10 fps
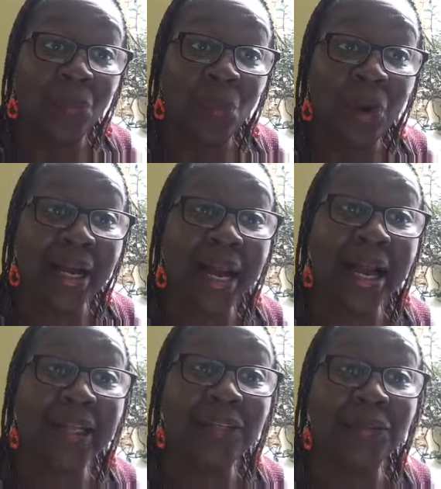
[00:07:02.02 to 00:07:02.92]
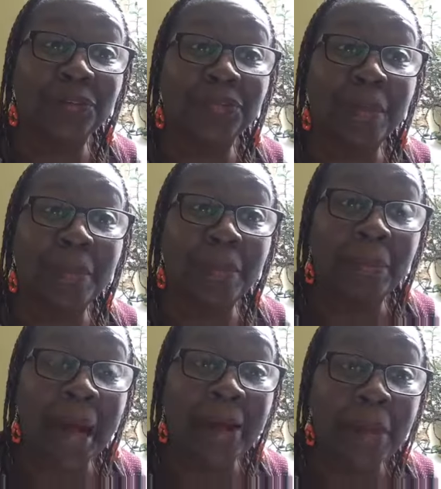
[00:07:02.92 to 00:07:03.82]
what kind of
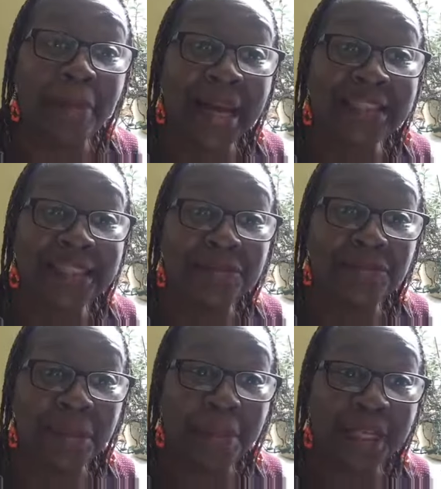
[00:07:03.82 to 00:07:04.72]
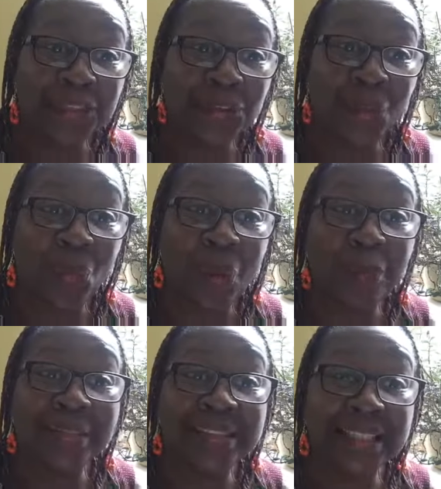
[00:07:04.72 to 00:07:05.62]
biomass information or what
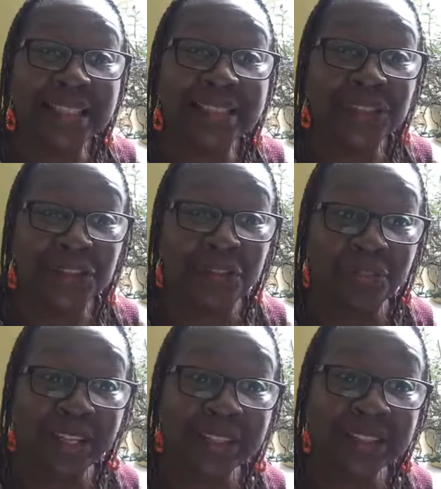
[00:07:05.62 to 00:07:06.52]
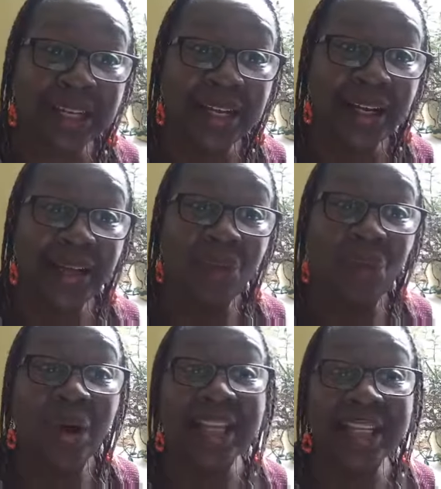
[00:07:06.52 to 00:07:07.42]
percentage of it
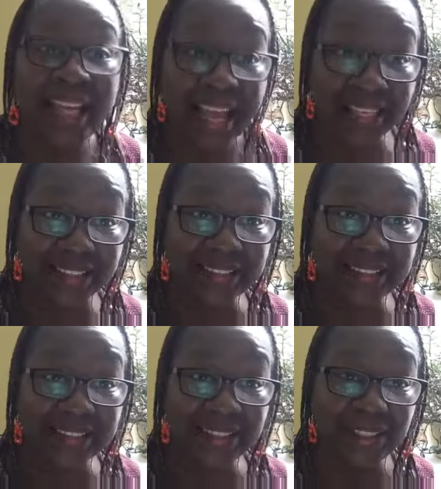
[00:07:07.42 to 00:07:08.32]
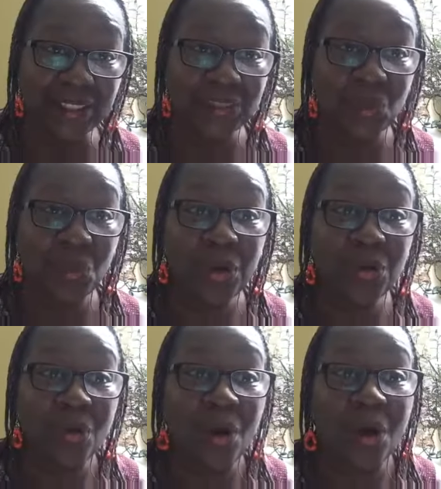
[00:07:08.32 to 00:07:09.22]
one gets. So we
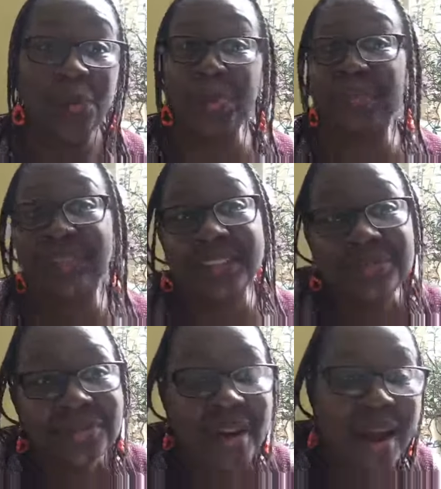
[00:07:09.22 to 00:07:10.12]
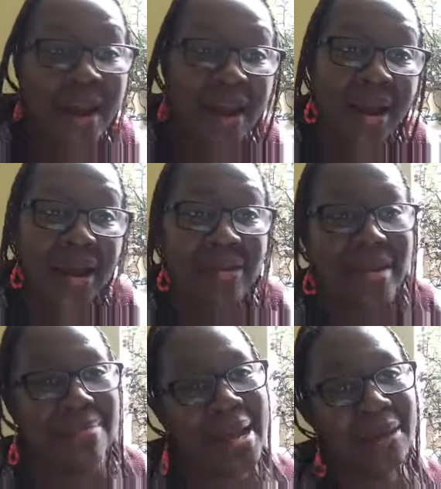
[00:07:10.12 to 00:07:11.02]
grow up with different
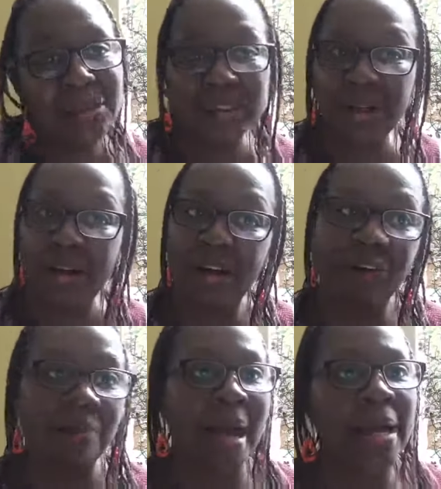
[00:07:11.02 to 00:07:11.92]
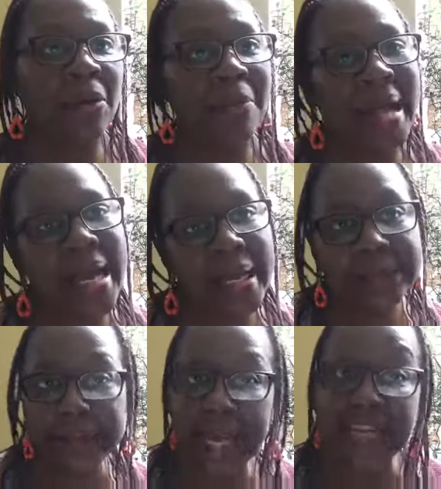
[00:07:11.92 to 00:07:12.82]
amounts of
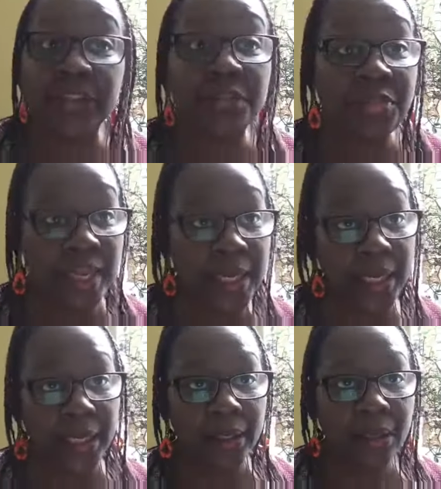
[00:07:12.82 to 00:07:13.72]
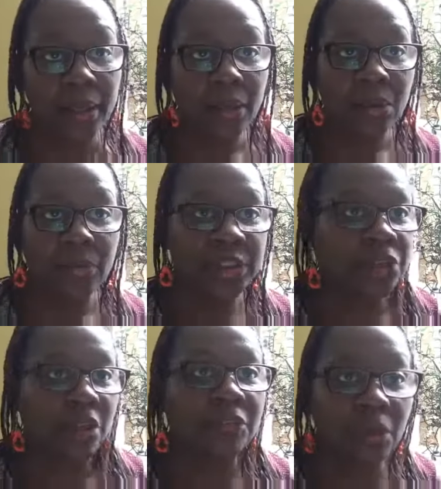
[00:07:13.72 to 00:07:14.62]
biomass kind of thinking, which
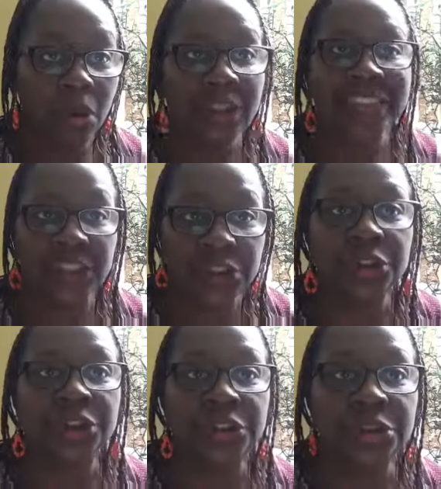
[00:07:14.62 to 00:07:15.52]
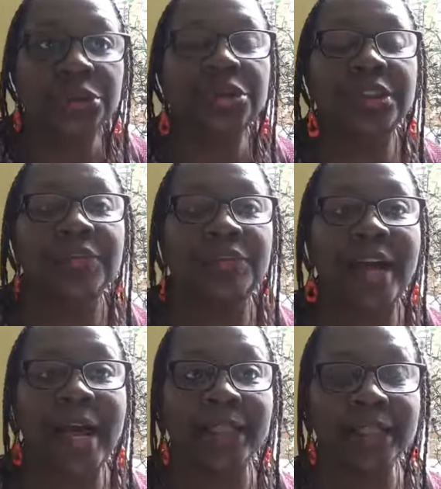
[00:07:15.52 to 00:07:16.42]
of course is just due to the
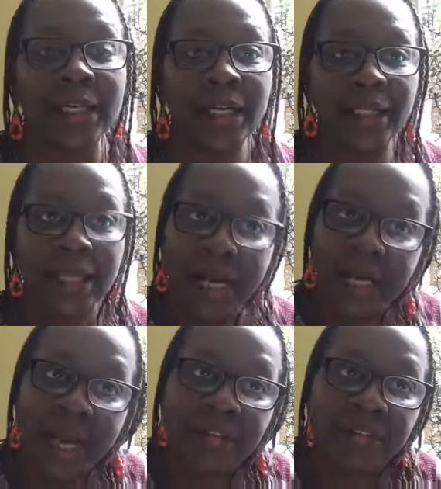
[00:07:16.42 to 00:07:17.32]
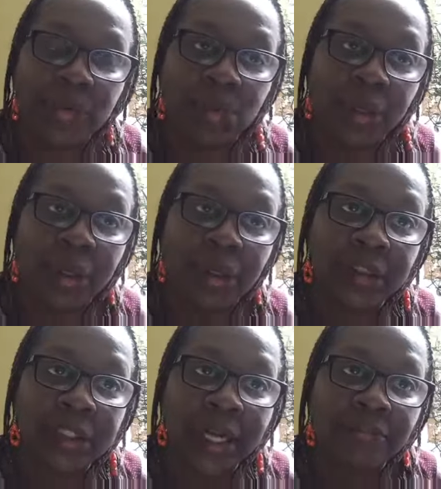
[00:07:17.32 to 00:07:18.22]
fact that every world,
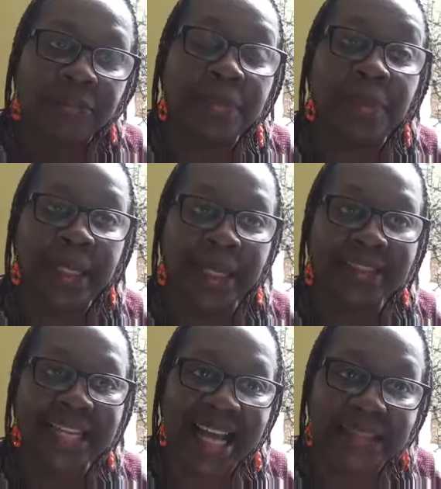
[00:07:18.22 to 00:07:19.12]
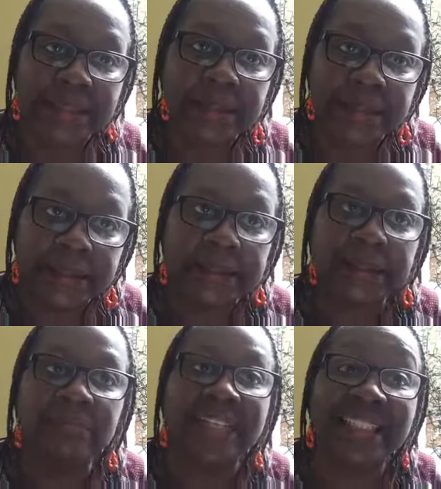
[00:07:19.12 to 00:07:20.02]
every place has a
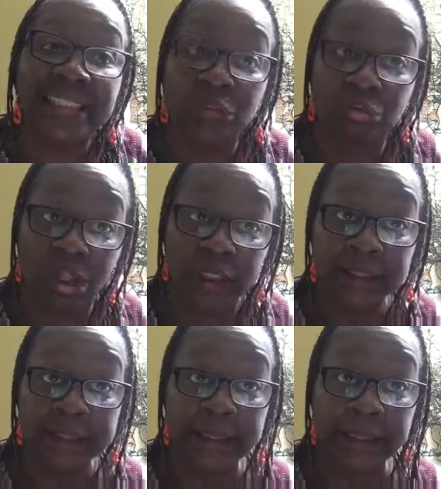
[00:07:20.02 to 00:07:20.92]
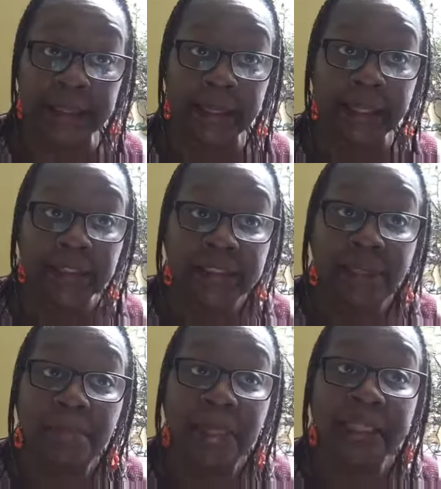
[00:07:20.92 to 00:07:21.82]
system that it runs in.
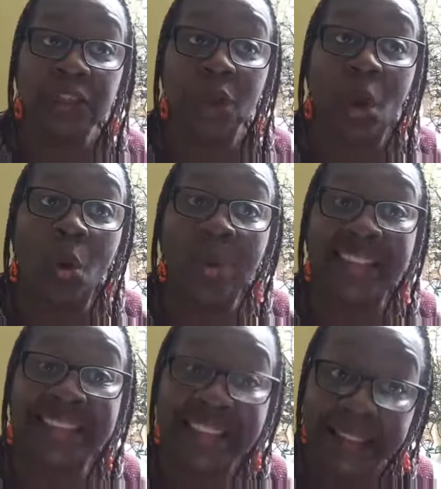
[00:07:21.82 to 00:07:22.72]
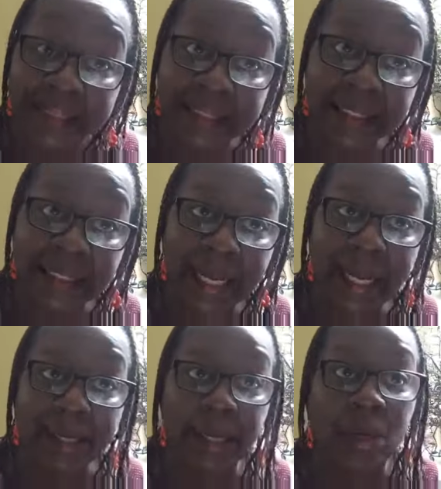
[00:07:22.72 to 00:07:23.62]
Somebody is always leading
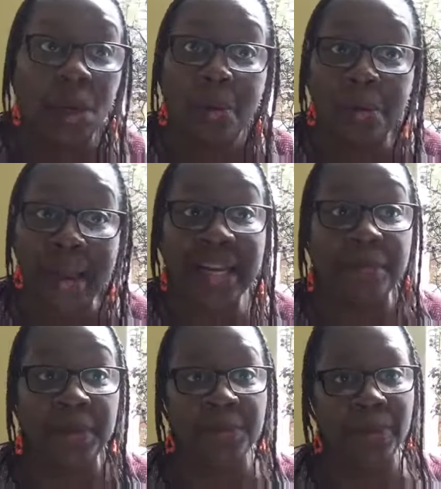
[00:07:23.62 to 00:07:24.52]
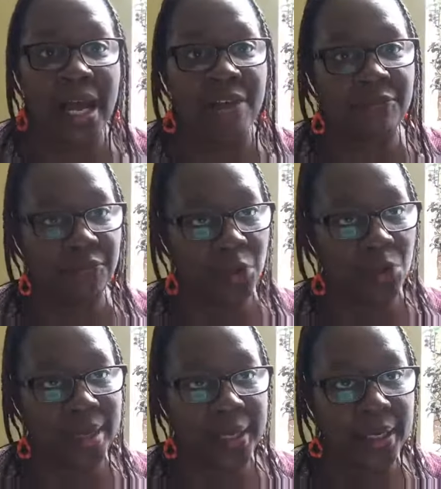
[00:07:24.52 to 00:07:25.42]
and many people are following.